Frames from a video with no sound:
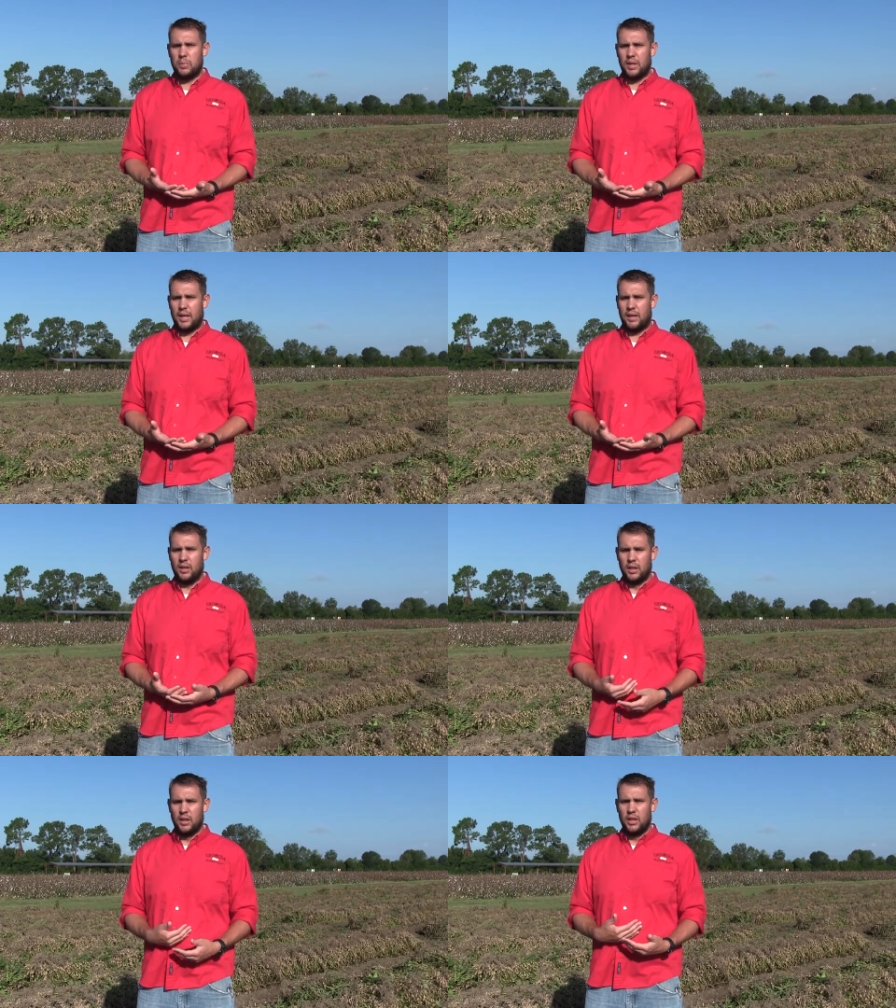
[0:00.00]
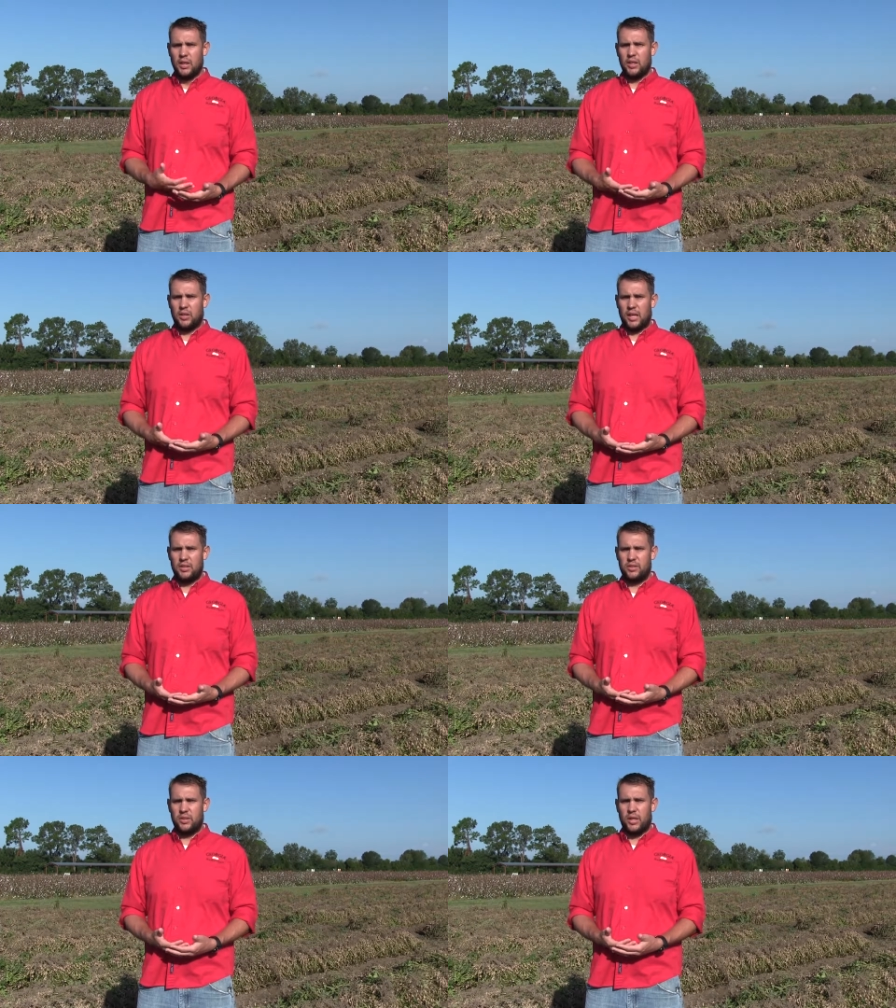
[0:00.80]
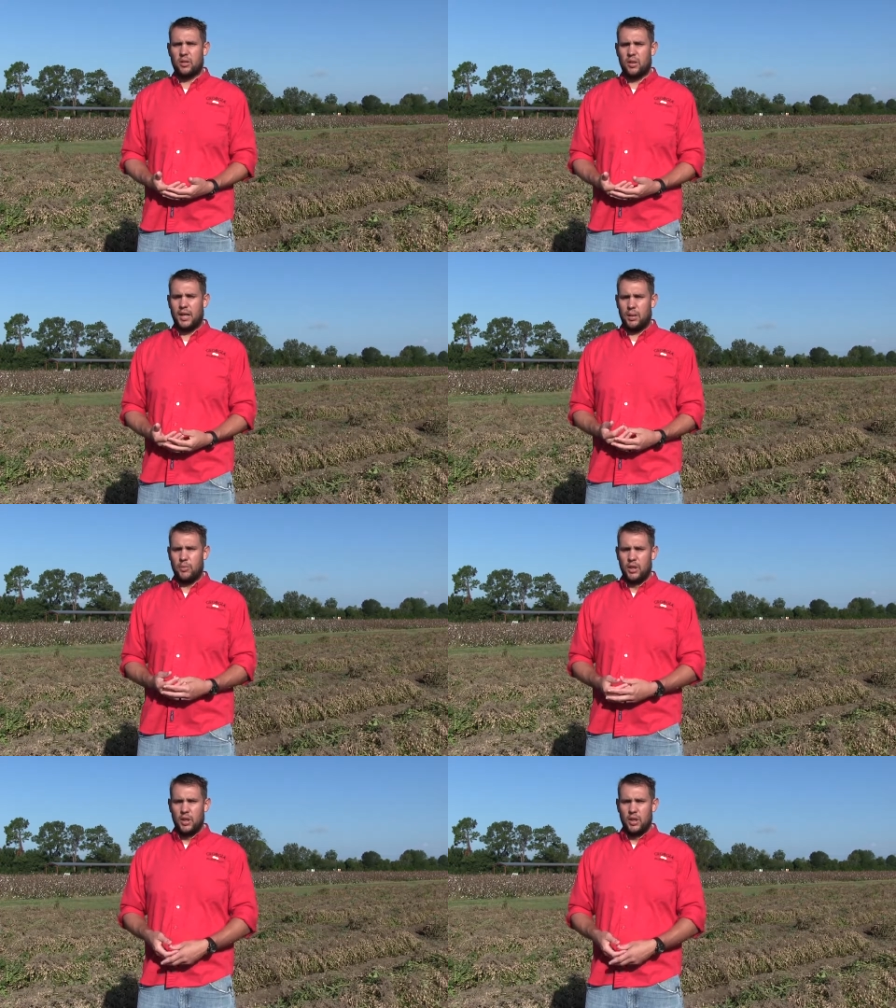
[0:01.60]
apply irrigation to that crop.